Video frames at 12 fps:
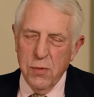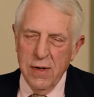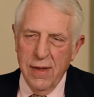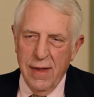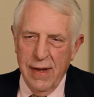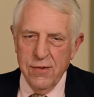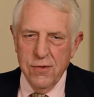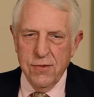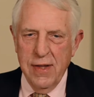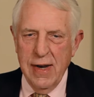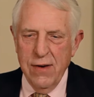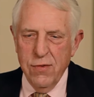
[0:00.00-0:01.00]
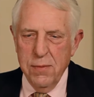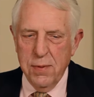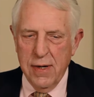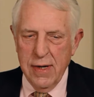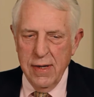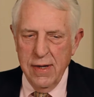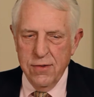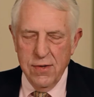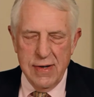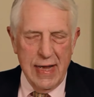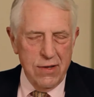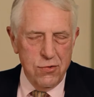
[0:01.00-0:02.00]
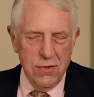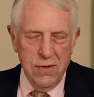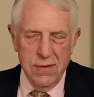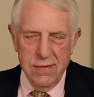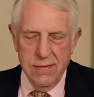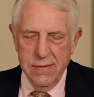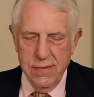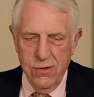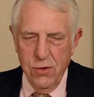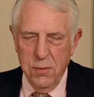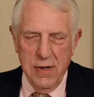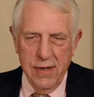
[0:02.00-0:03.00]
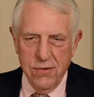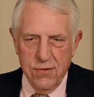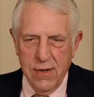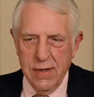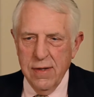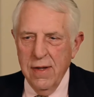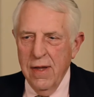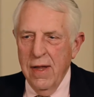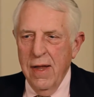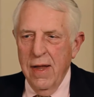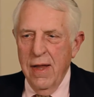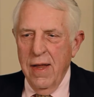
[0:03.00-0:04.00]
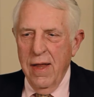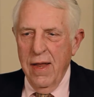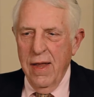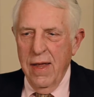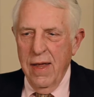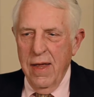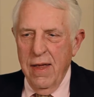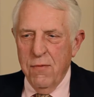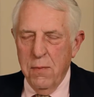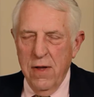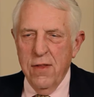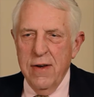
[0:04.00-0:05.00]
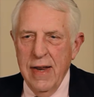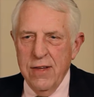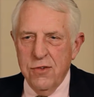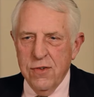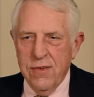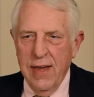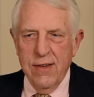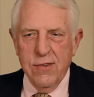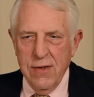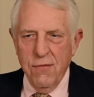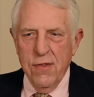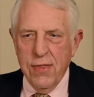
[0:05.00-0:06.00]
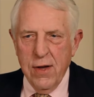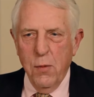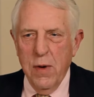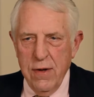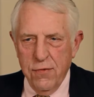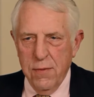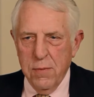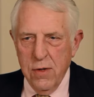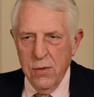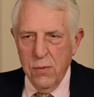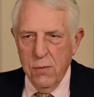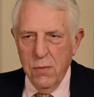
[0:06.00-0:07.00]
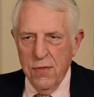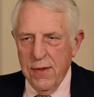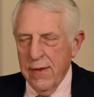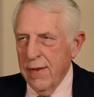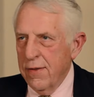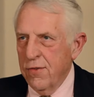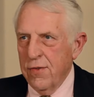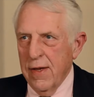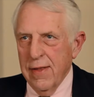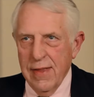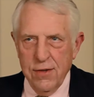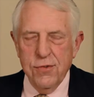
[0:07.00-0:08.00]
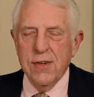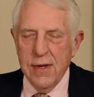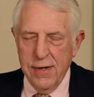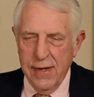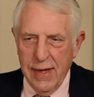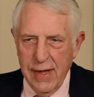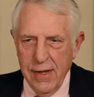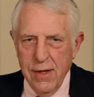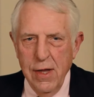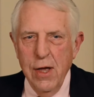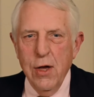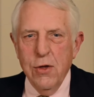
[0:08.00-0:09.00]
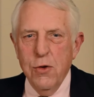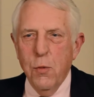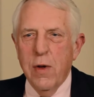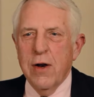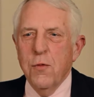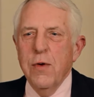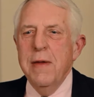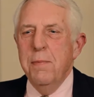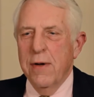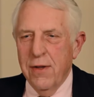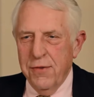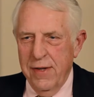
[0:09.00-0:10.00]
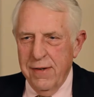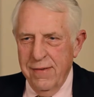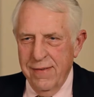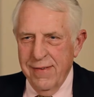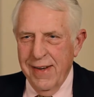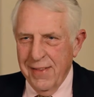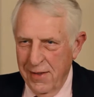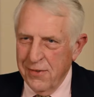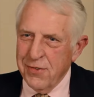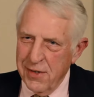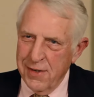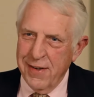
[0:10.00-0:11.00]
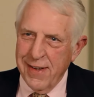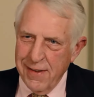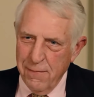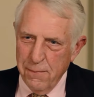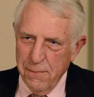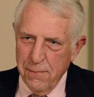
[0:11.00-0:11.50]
realize is that everybody, it's a natural human instinct. If Mother Nature takes everything away from you within, let's say, less than a day, you want to rebuild it in less than a day.